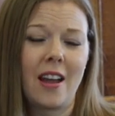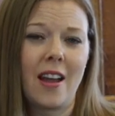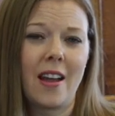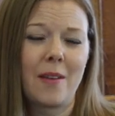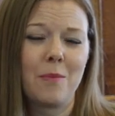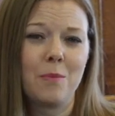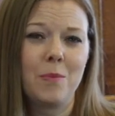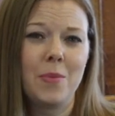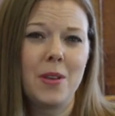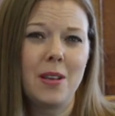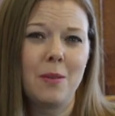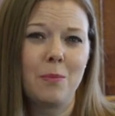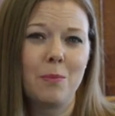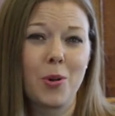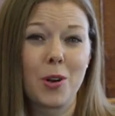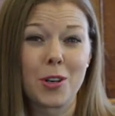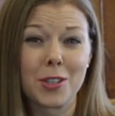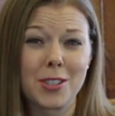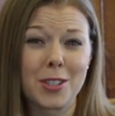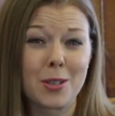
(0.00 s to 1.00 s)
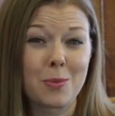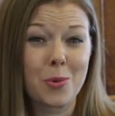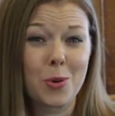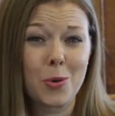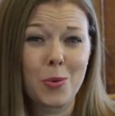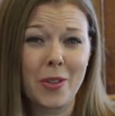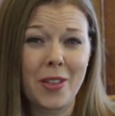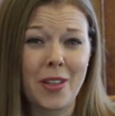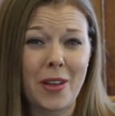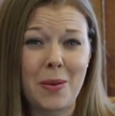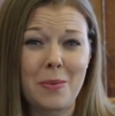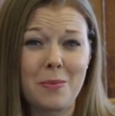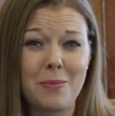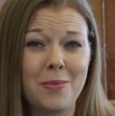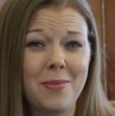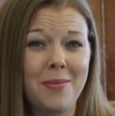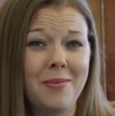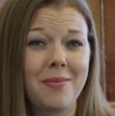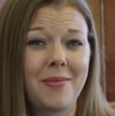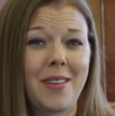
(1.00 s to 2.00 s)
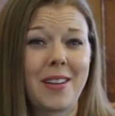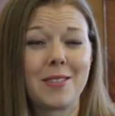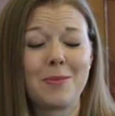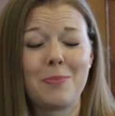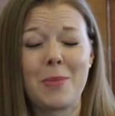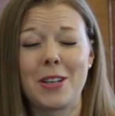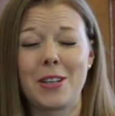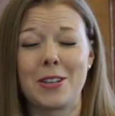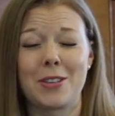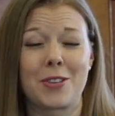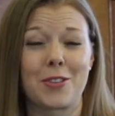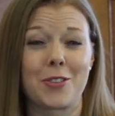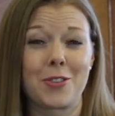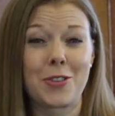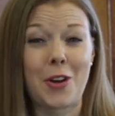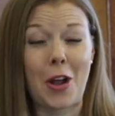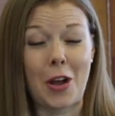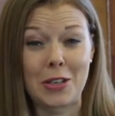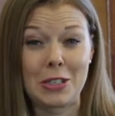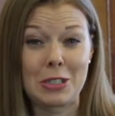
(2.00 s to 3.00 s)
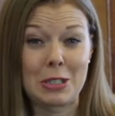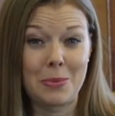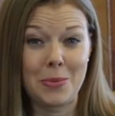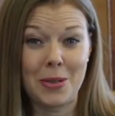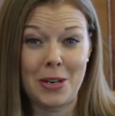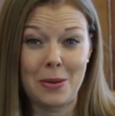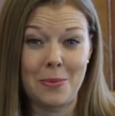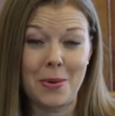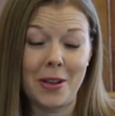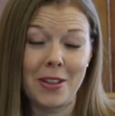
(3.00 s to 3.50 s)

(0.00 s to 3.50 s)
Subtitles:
and being personable with them and making sure they're not intimidated